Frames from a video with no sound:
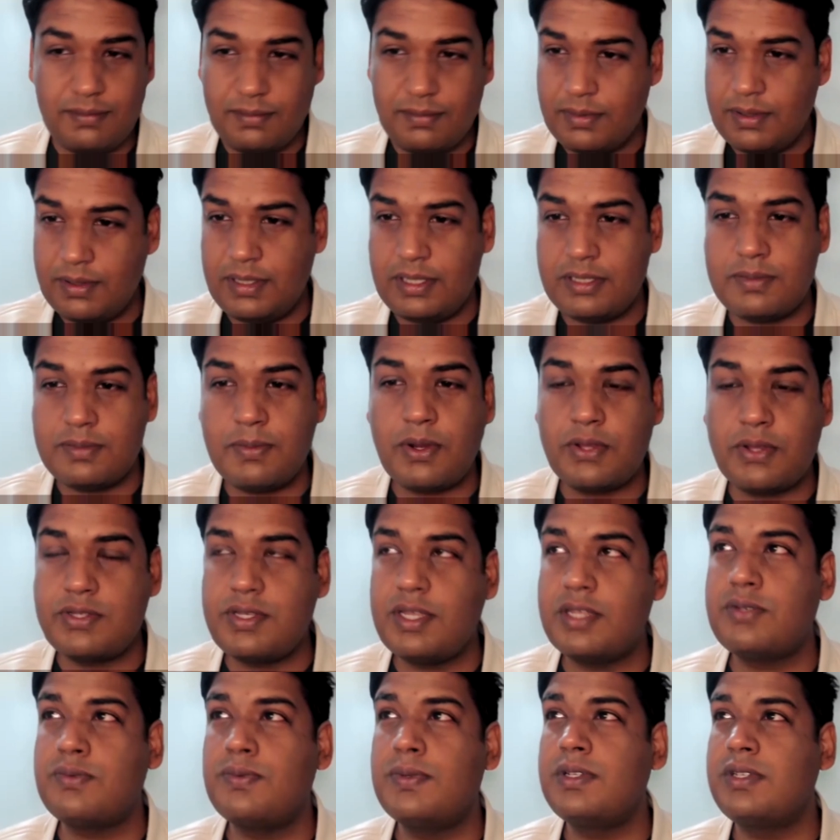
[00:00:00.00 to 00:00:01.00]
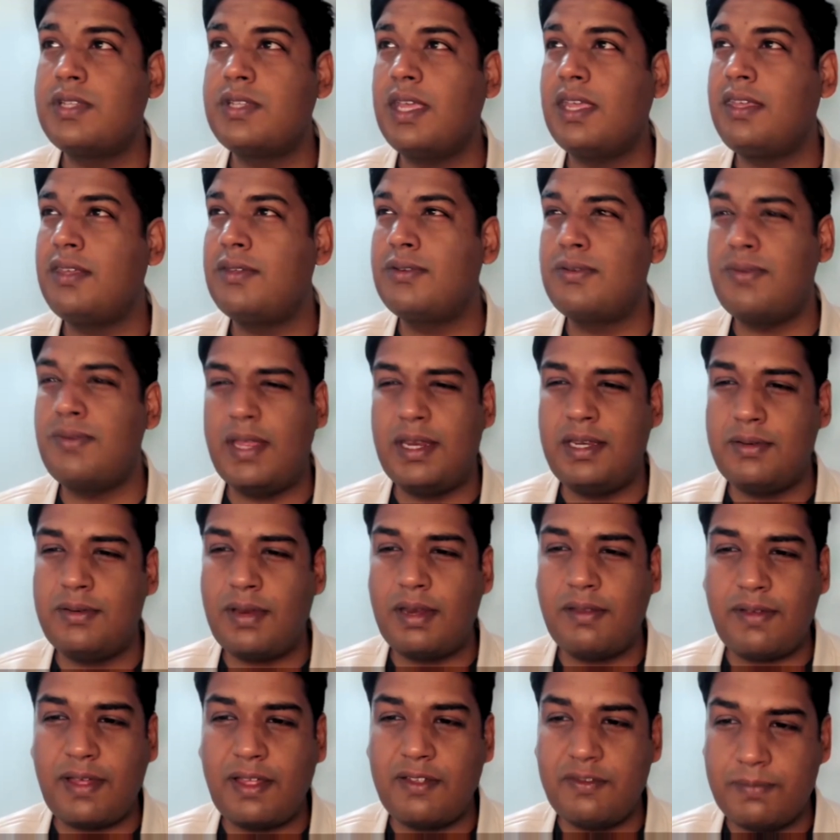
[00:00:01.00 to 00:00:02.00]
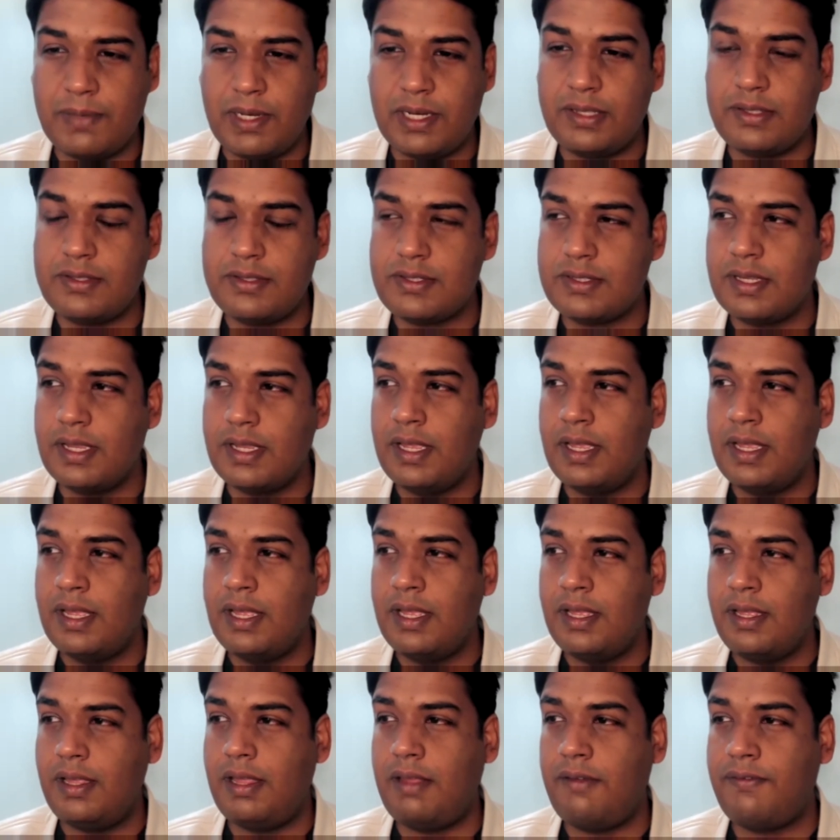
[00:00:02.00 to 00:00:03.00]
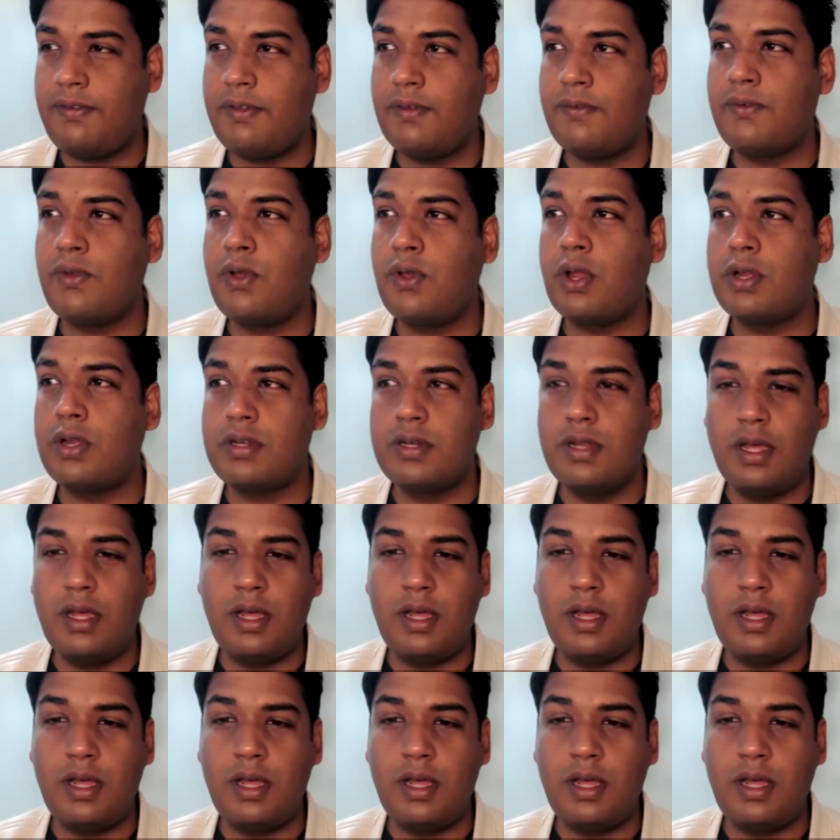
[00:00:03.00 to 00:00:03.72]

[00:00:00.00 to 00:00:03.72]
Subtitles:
This process will take you 20-25 minutes if you've got